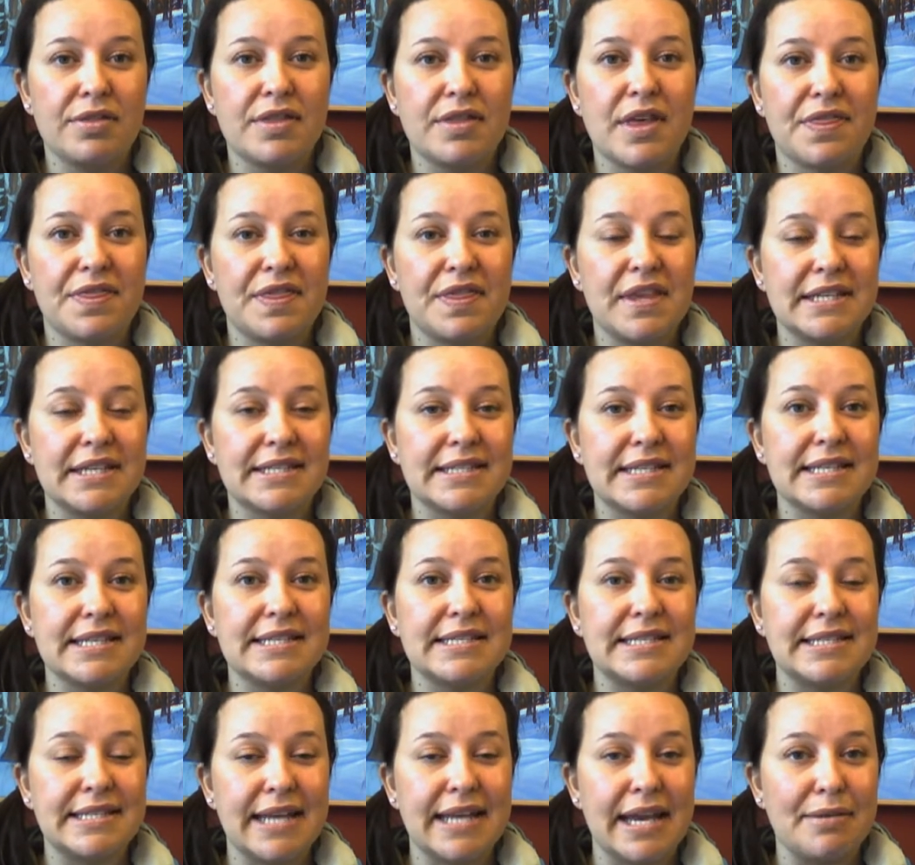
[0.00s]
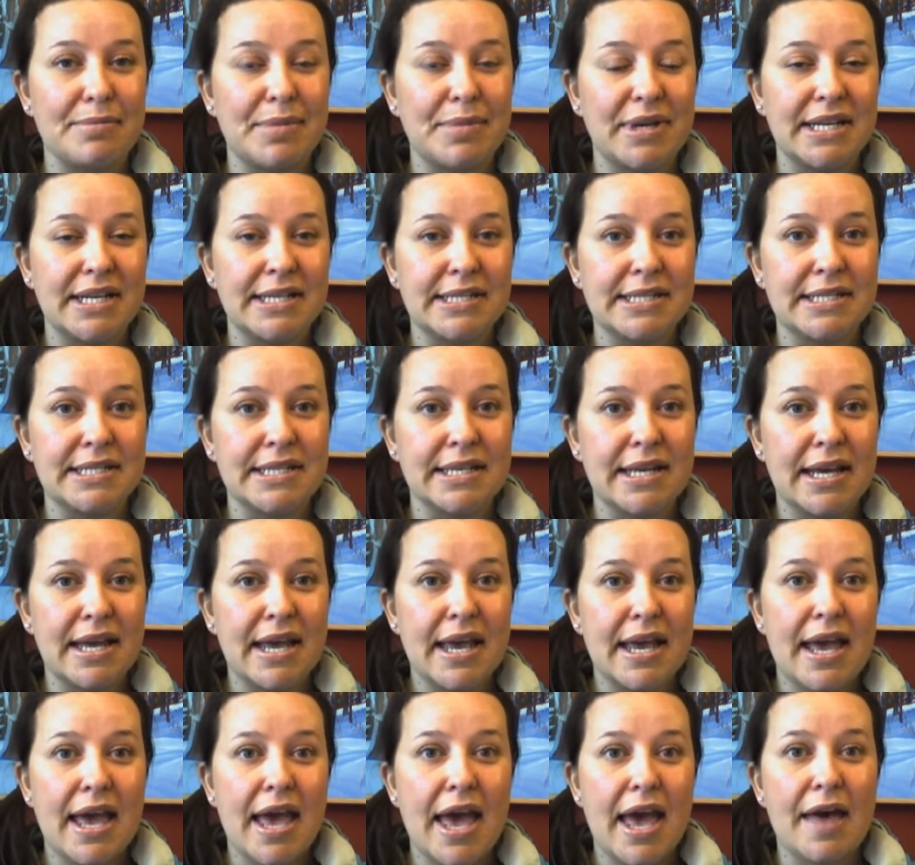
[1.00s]
the thesis statement,
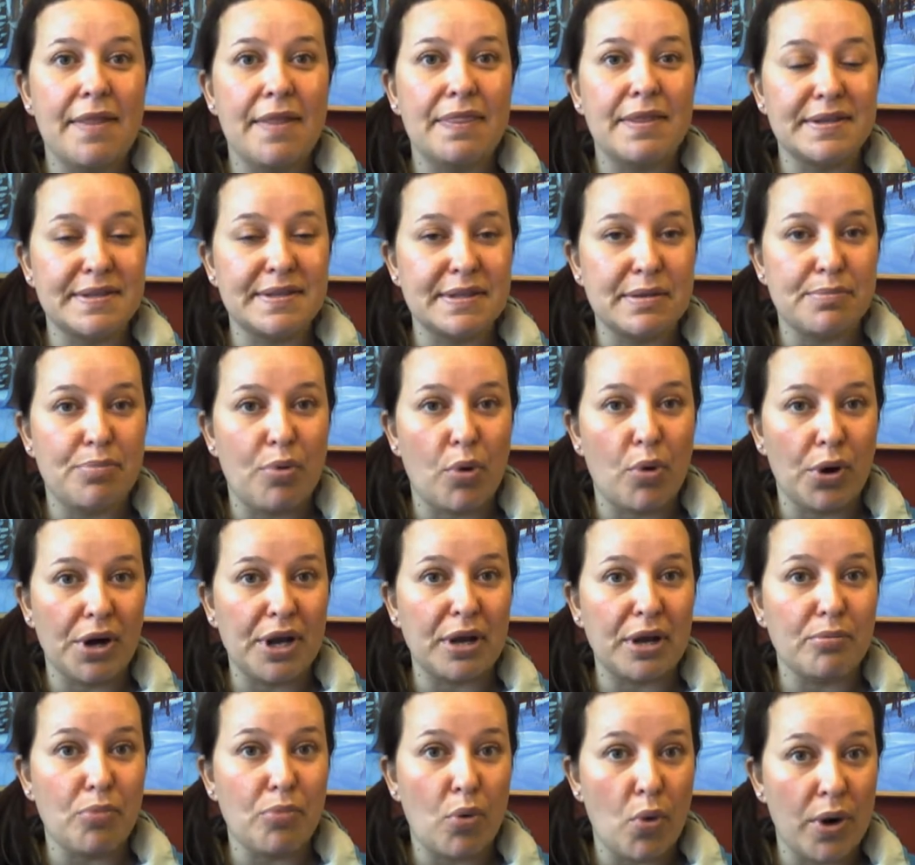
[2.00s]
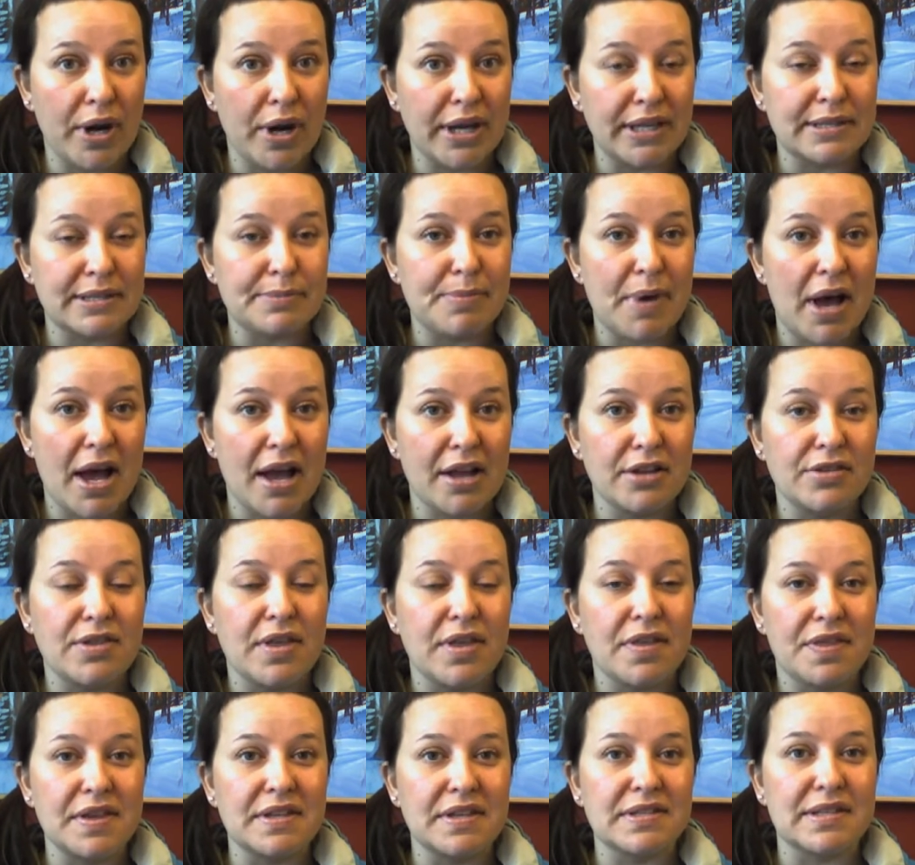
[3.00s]
and the supporting points behind
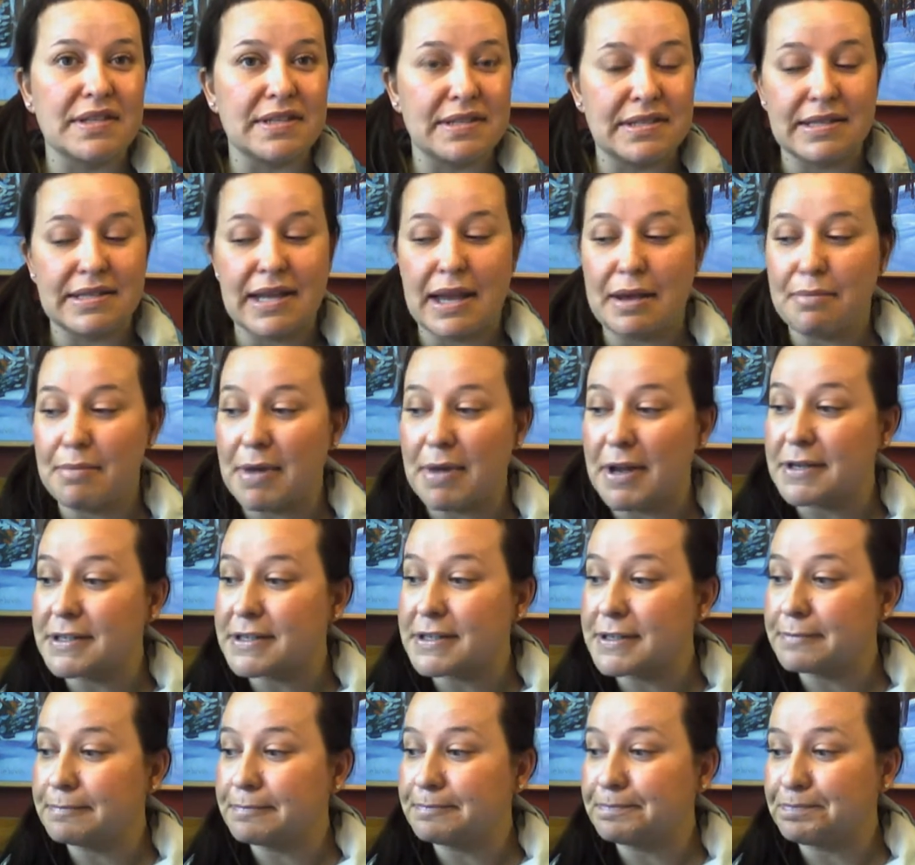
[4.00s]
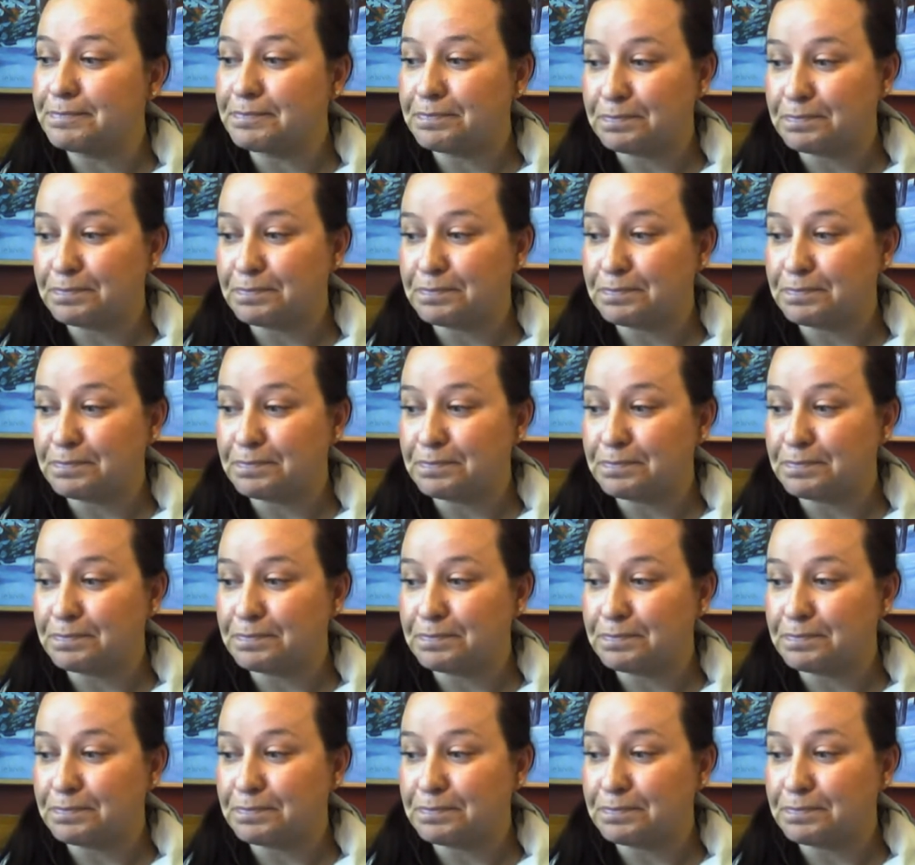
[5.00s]
the thesis statement.